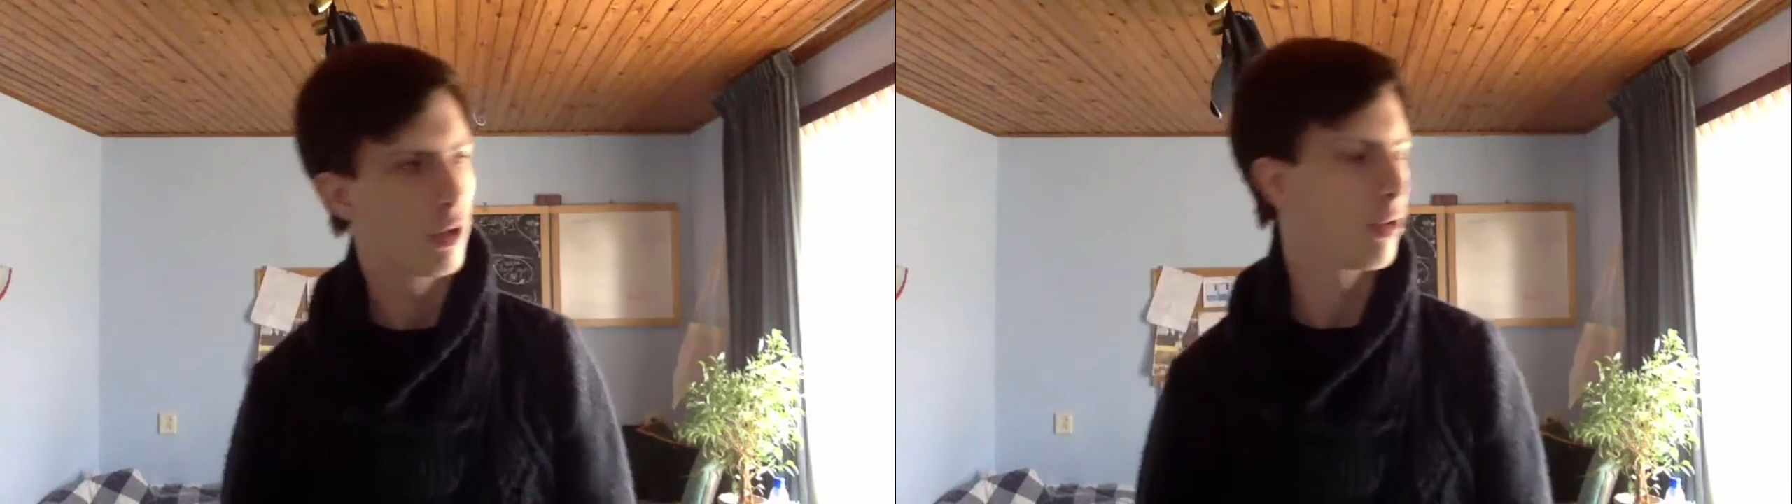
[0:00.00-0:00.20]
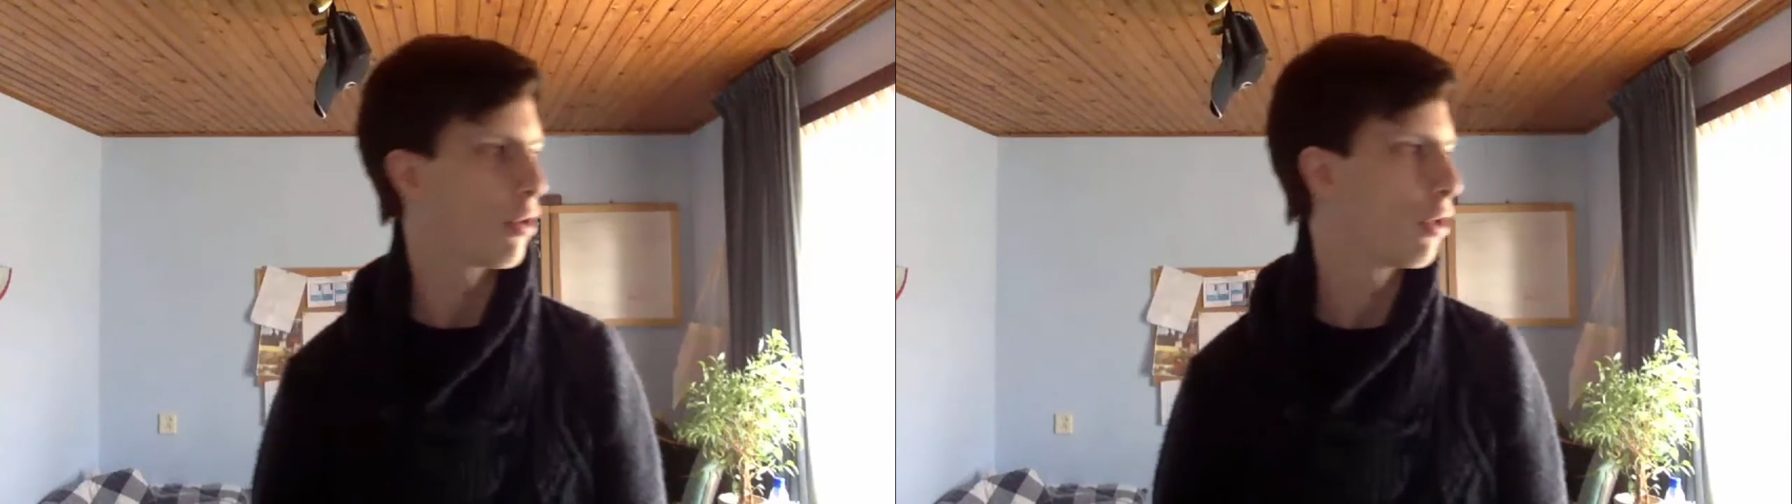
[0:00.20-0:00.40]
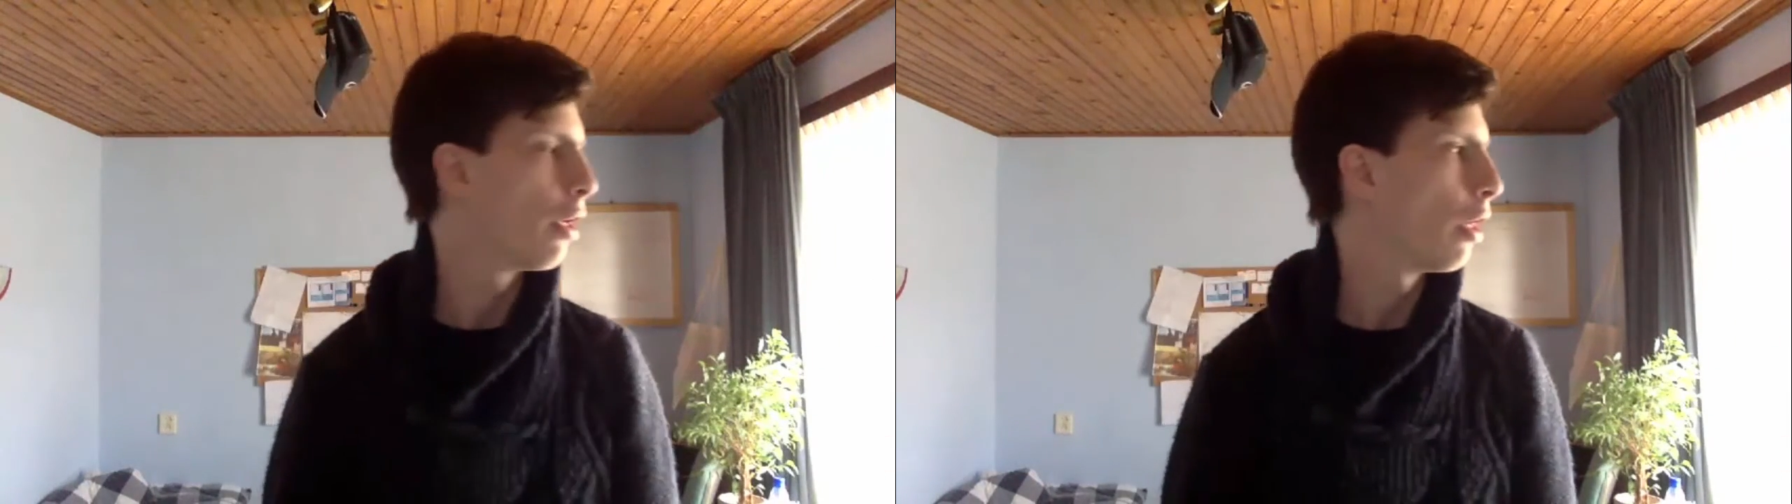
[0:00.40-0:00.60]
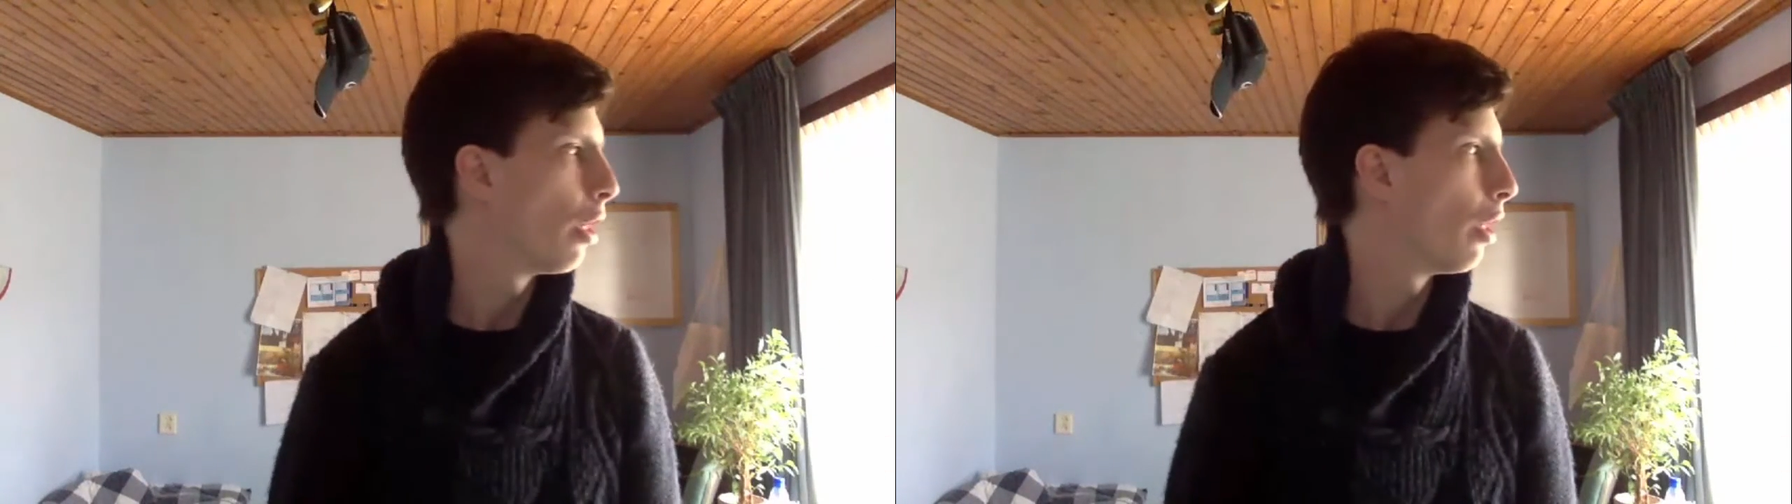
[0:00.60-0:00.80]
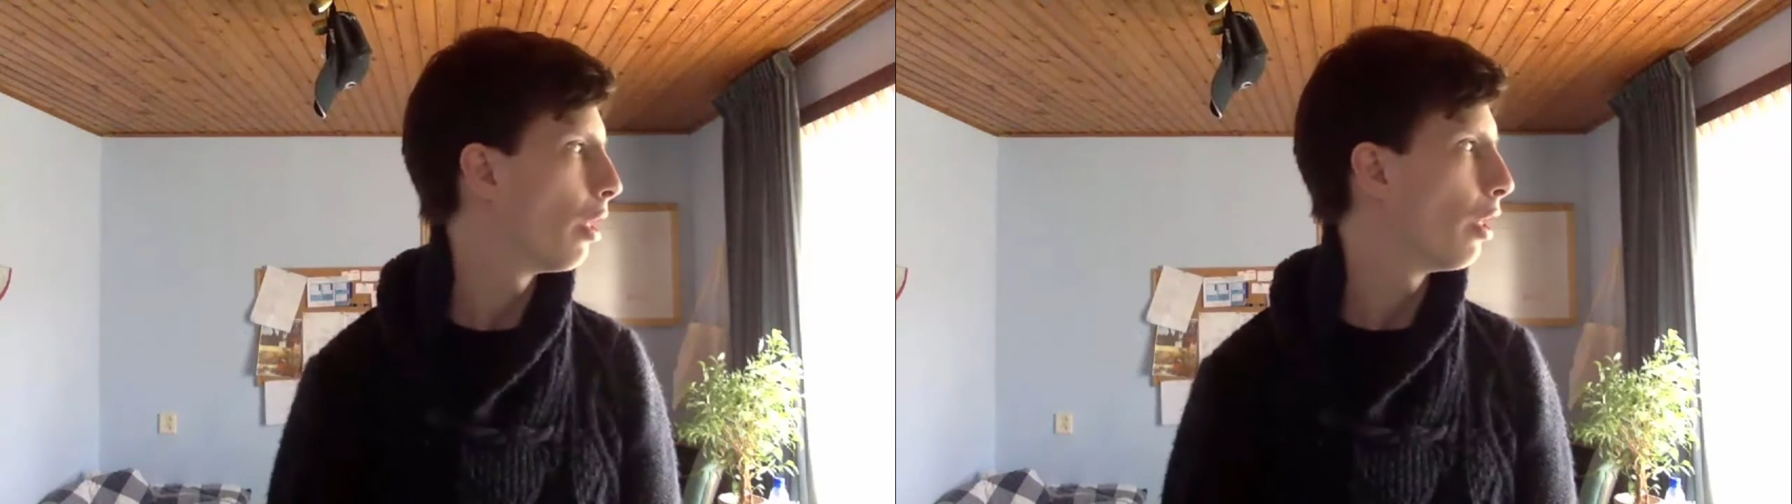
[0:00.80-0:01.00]
Or
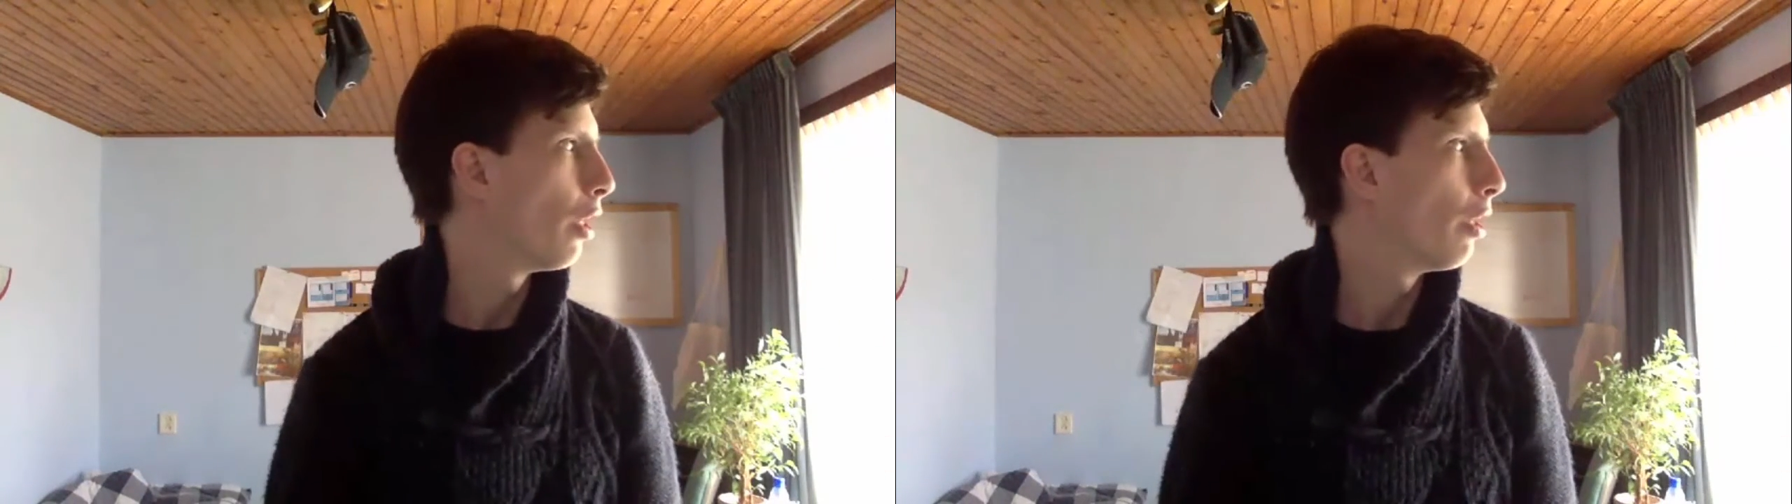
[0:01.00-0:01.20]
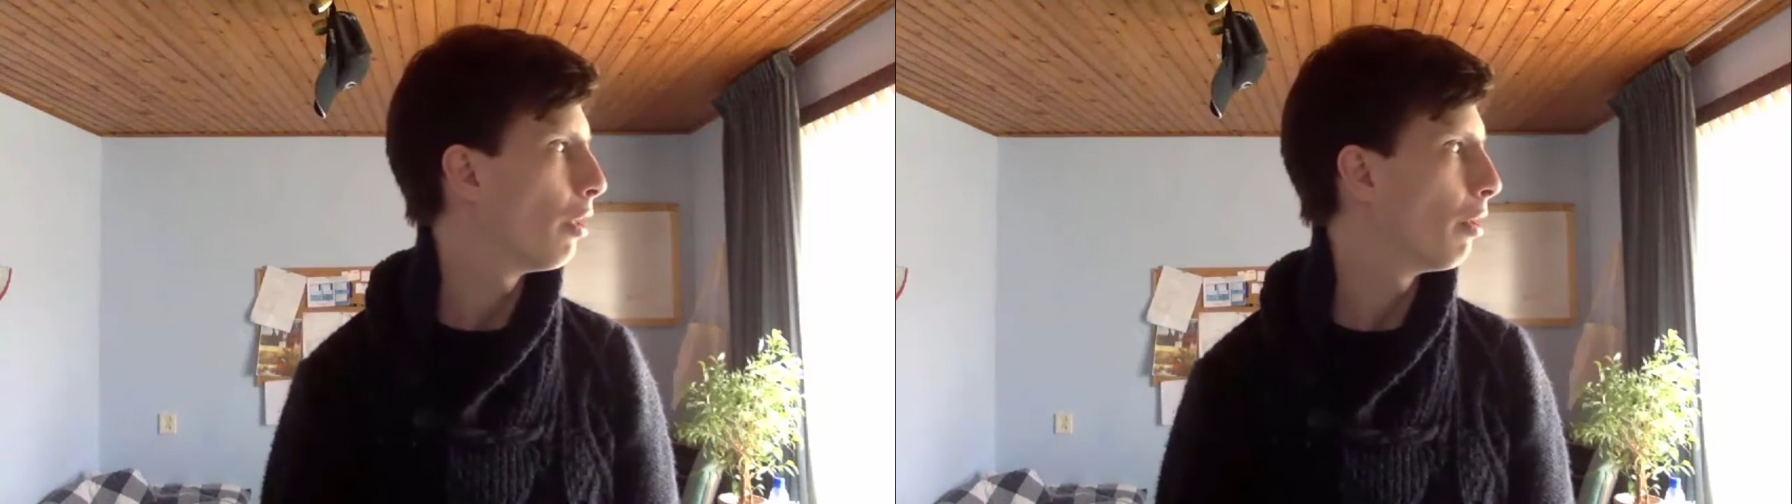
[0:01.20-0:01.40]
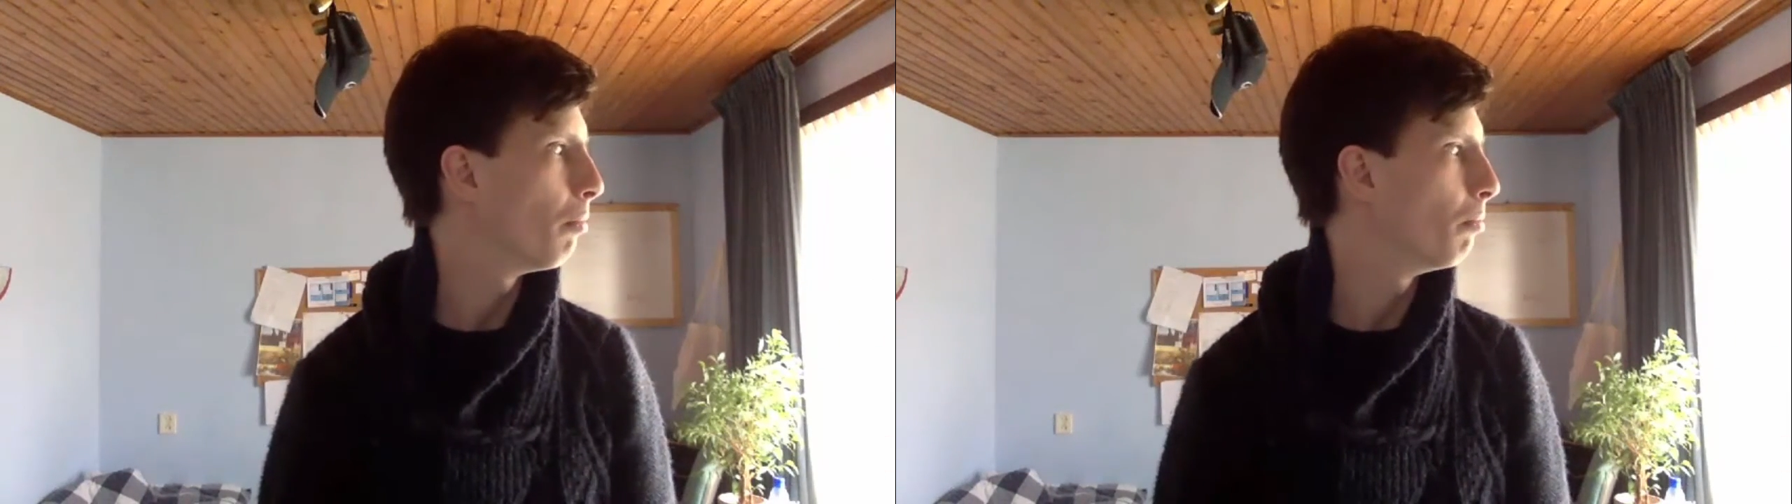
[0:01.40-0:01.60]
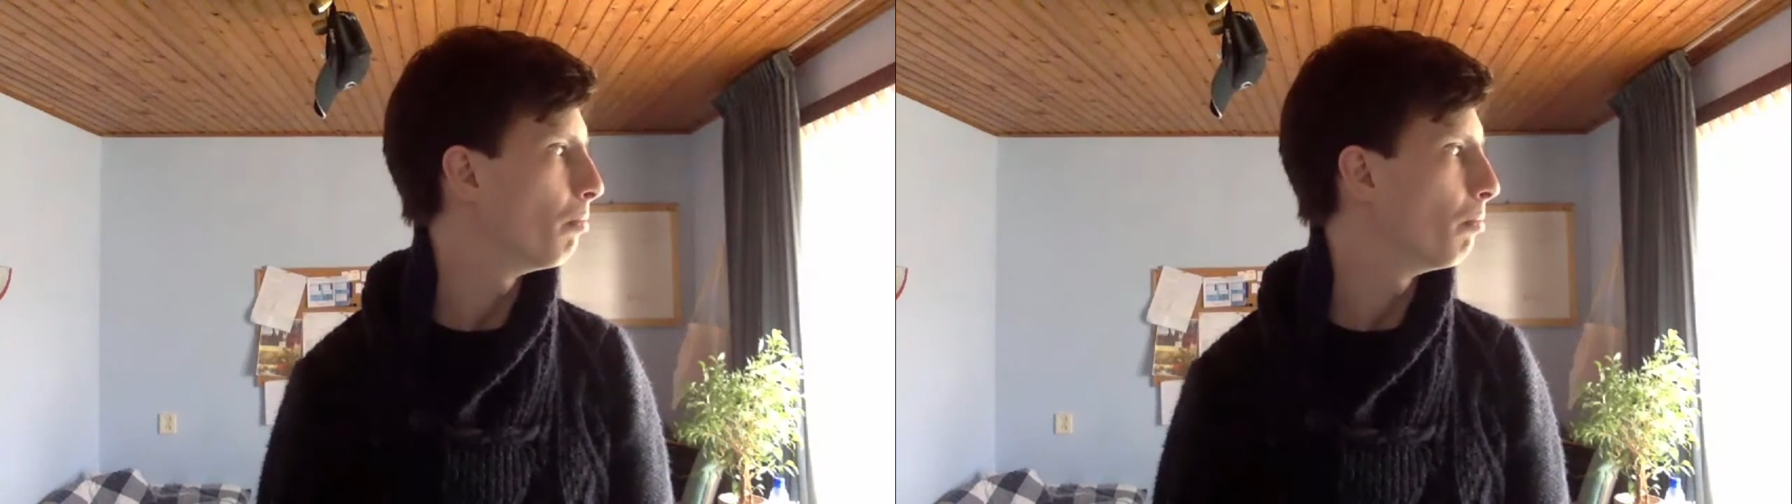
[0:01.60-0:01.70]
um,